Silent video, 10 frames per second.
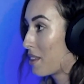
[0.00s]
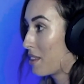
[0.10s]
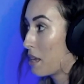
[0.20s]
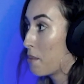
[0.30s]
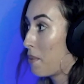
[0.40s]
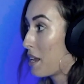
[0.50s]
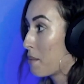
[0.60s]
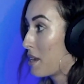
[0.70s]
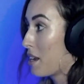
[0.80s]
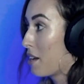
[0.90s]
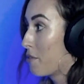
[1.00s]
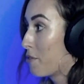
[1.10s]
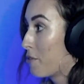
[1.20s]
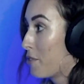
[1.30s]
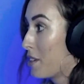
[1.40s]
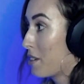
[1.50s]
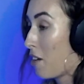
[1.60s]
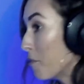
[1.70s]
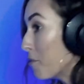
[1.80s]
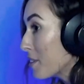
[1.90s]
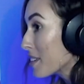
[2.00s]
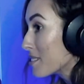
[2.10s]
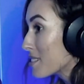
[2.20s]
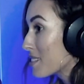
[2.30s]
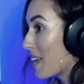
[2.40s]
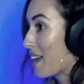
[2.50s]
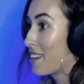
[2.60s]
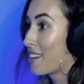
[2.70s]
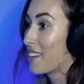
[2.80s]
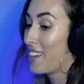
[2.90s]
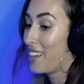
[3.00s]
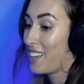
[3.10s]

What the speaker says: the embodiment of confidence and